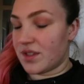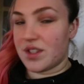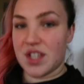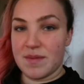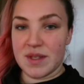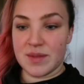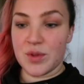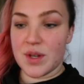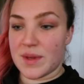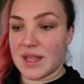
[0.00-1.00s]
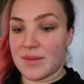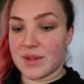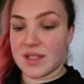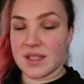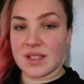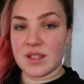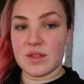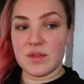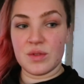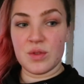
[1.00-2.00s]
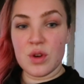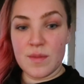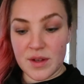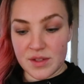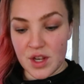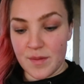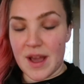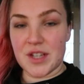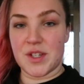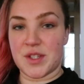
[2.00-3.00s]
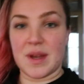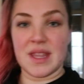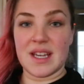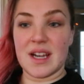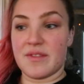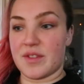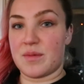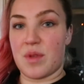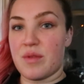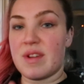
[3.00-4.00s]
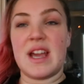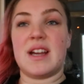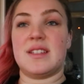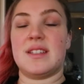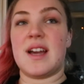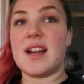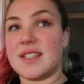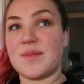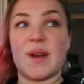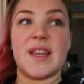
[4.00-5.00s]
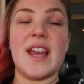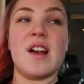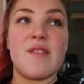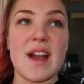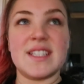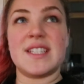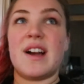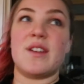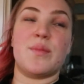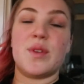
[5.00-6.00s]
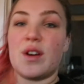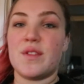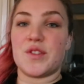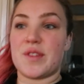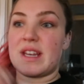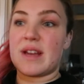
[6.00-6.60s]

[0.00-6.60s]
to the gym this morning, but there was almost no battery, so I think I filmed 3 exercises, but again I'll write it down and put it on the screen.